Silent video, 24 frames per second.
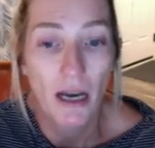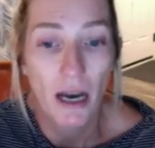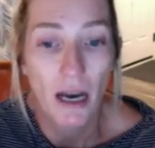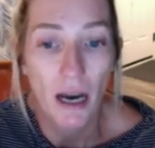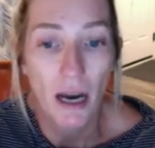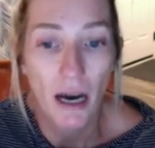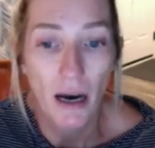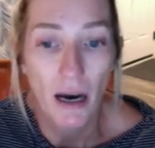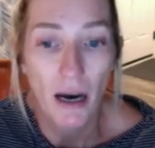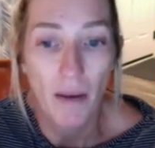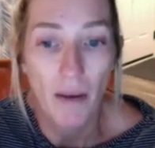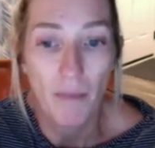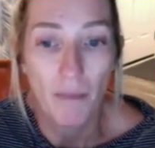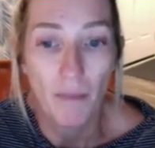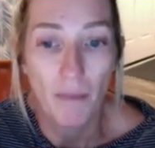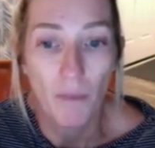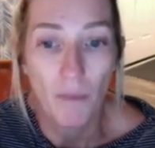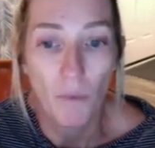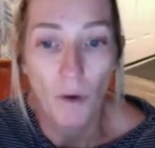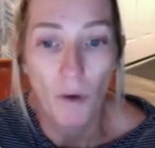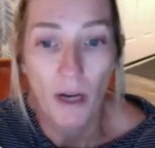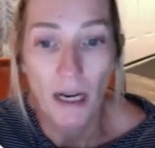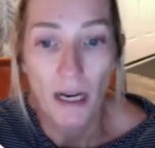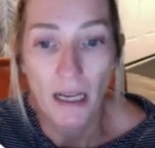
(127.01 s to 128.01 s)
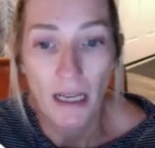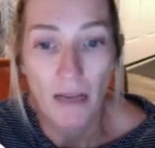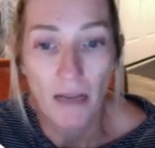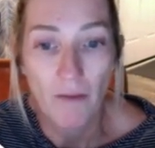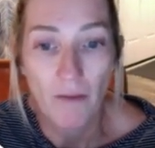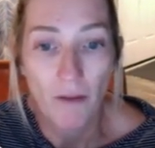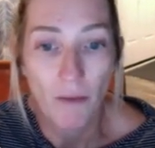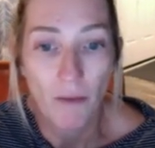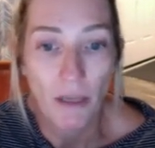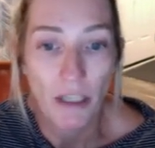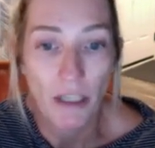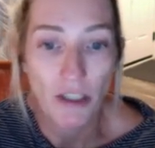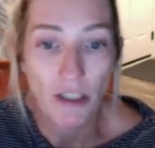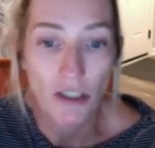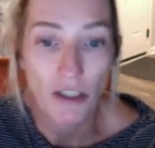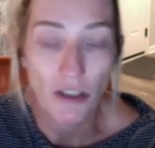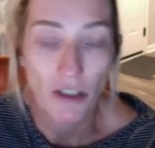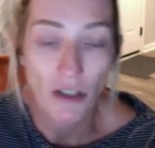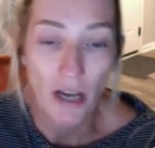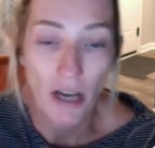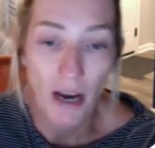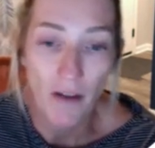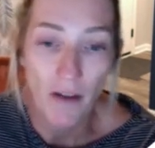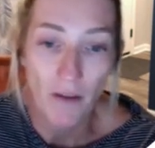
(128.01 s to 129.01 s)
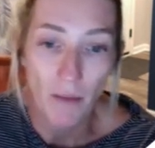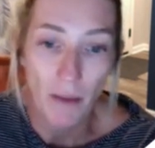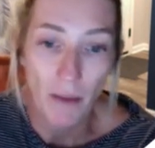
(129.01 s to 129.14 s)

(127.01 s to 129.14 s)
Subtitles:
What kind of information do you have